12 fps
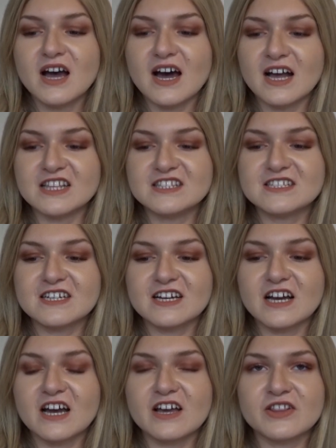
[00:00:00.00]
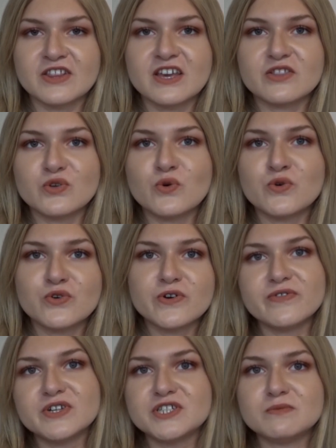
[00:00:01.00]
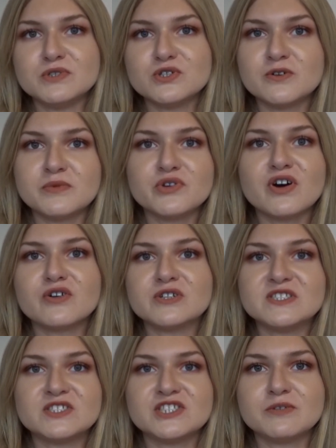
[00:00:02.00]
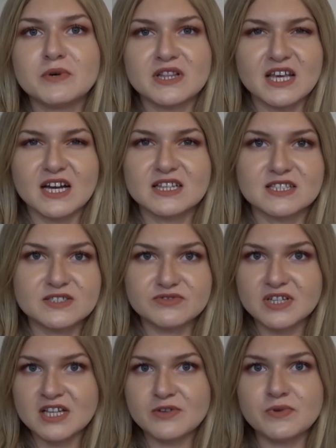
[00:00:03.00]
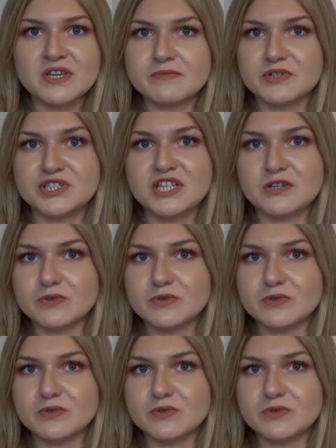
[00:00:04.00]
and the owner of a gym showed me around his gym, and they had this really weird machine.